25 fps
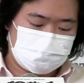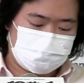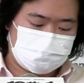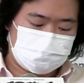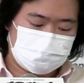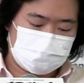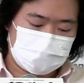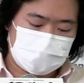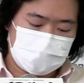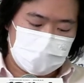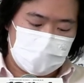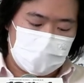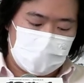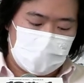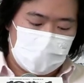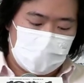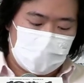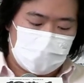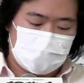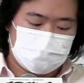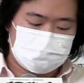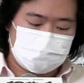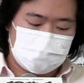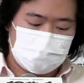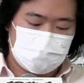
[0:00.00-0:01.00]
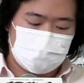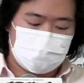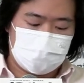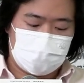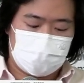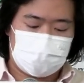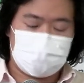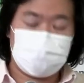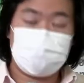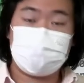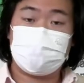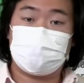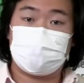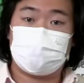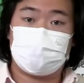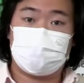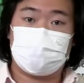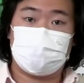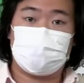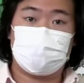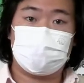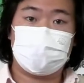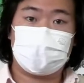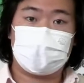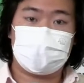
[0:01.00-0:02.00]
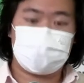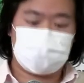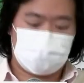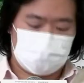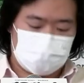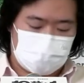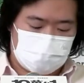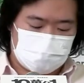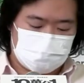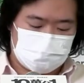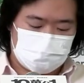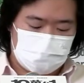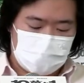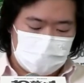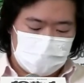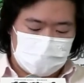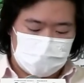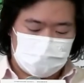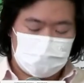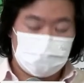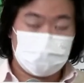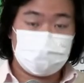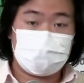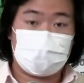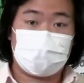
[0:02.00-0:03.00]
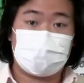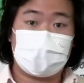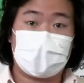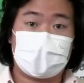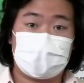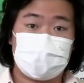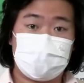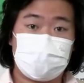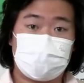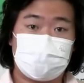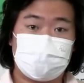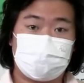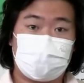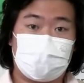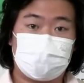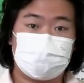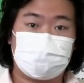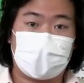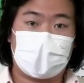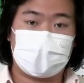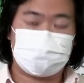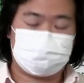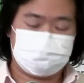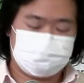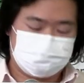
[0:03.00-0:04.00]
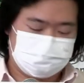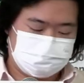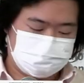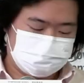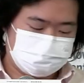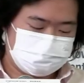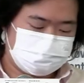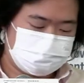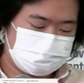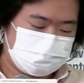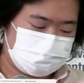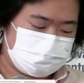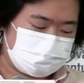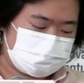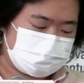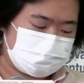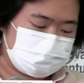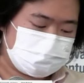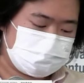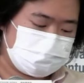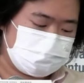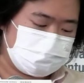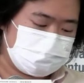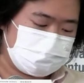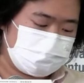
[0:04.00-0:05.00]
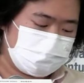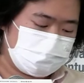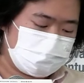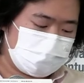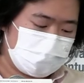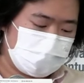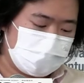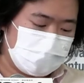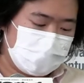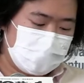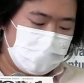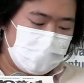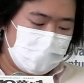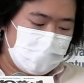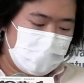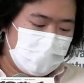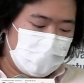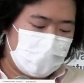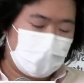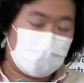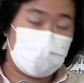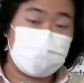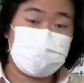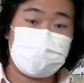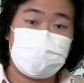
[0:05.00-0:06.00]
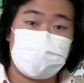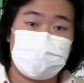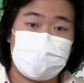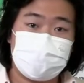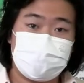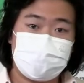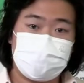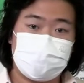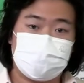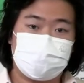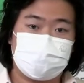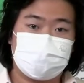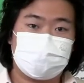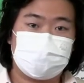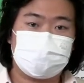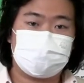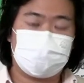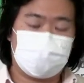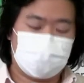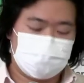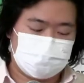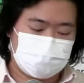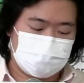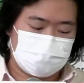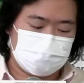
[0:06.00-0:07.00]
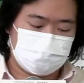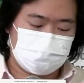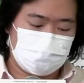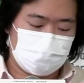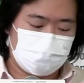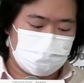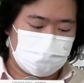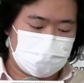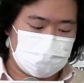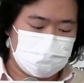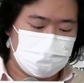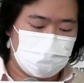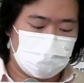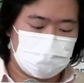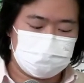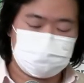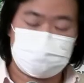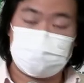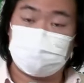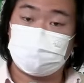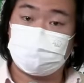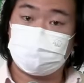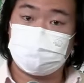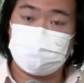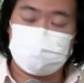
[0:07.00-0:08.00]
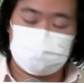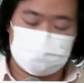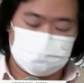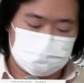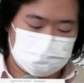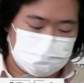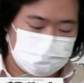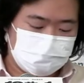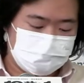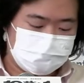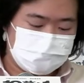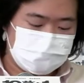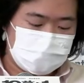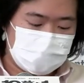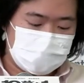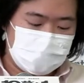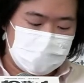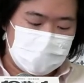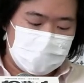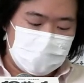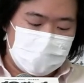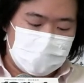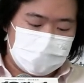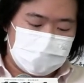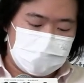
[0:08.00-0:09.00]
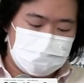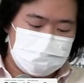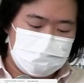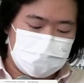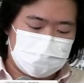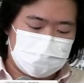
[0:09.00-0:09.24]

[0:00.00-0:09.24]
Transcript: make a social innovation learning tool handbook. And uh, after this symposium, we will tell you how to get one.